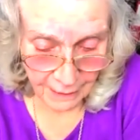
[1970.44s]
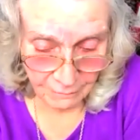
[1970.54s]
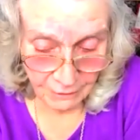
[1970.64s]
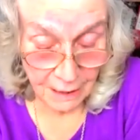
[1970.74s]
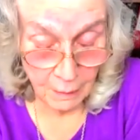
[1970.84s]
a
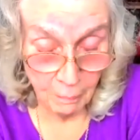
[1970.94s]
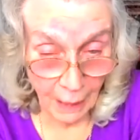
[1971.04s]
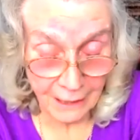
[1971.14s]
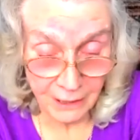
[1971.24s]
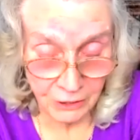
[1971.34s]
really
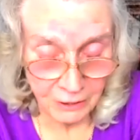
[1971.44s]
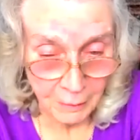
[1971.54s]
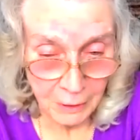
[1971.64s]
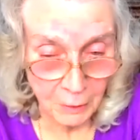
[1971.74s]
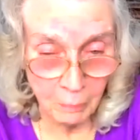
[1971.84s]
bad
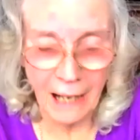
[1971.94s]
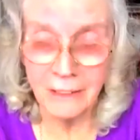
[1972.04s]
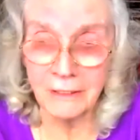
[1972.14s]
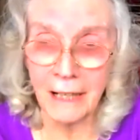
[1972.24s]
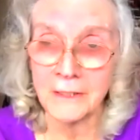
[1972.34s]
criminal
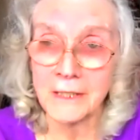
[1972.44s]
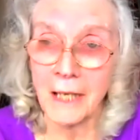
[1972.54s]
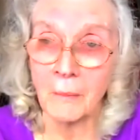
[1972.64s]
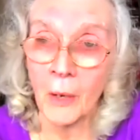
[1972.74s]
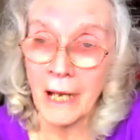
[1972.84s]
background
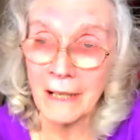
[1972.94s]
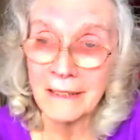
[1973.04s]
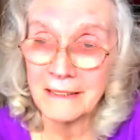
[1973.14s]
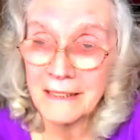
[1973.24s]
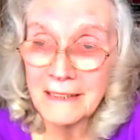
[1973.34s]
somewhere,
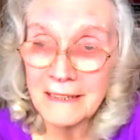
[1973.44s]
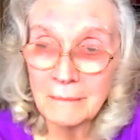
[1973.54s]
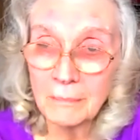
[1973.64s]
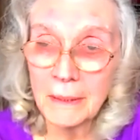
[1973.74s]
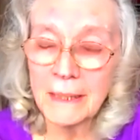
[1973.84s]

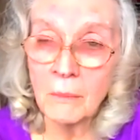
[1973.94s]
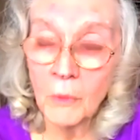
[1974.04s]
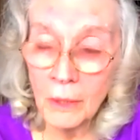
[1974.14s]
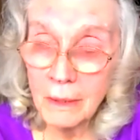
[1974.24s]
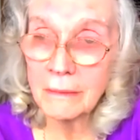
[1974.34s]
but they
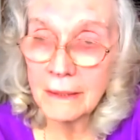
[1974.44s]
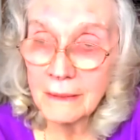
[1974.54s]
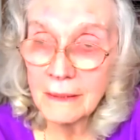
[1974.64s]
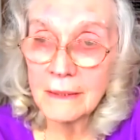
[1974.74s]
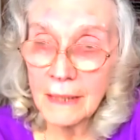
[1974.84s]

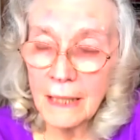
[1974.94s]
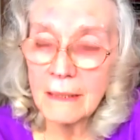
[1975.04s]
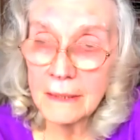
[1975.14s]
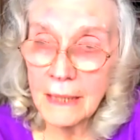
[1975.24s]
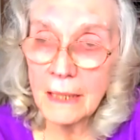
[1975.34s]

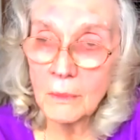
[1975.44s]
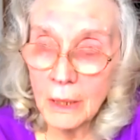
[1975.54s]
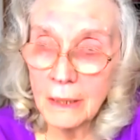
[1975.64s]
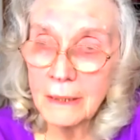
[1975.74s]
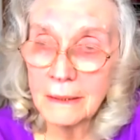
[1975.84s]

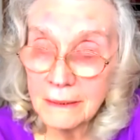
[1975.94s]
were